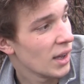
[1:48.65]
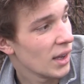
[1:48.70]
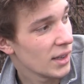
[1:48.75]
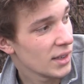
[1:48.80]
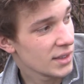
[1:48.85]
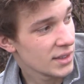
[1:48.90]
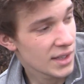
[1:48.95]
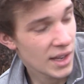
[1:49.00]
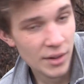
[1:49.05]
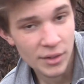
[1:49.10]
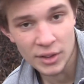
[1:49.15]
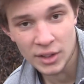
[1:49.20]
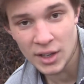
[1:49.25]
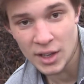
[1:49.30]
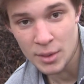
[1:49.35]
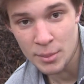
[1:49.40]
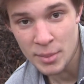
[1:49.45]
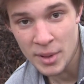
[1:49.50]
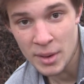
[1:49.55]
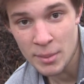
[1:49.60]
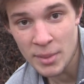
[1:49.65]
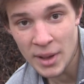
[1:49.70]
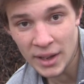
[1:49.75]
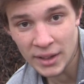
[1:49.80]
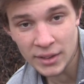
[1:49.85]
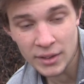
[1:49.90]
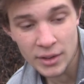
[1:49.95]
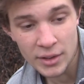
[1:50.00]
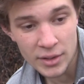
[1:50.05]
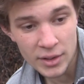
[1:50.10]
He's definitely got a bed
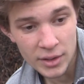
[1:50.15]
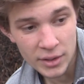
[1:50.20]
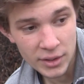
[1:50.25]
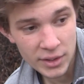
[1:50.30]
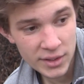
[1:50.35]
back there though,